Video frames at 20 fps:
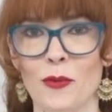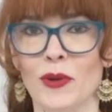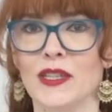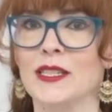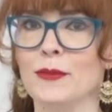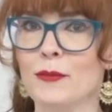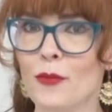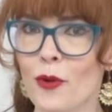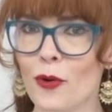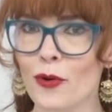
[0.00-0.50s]

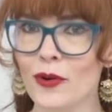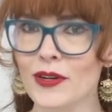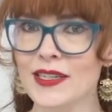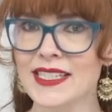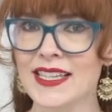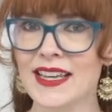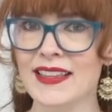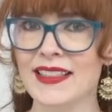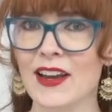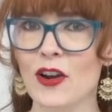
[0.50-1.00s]
What's more
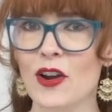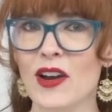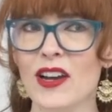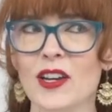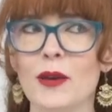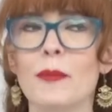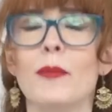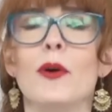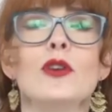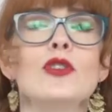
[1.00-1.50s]
is that there are
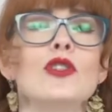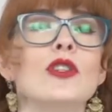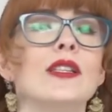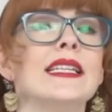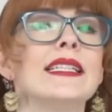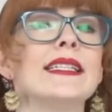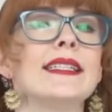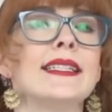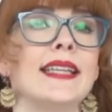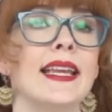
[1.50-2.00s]
commercial
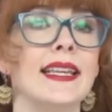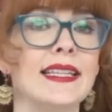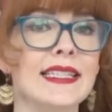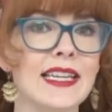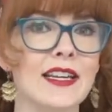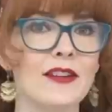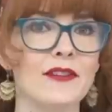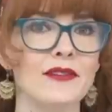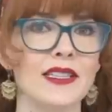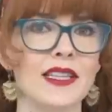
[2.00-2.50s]

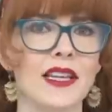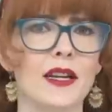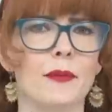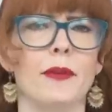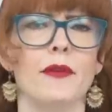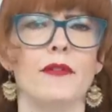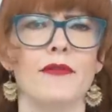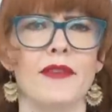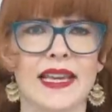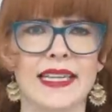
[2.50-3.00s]
incentives that are
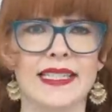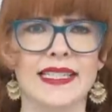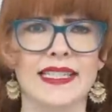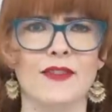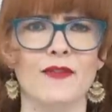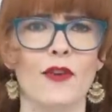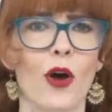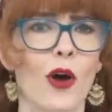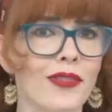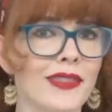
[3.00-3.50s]

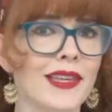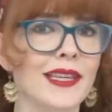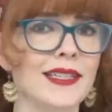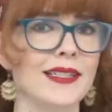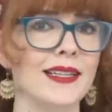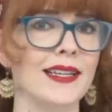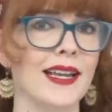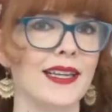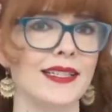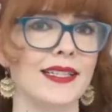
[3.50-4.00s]
pervasive on the
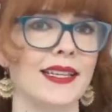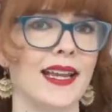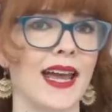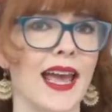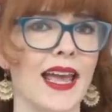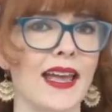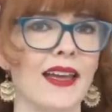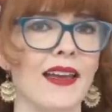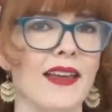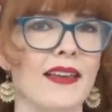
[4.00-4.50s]
internet
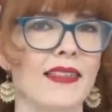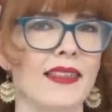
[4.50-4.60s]
today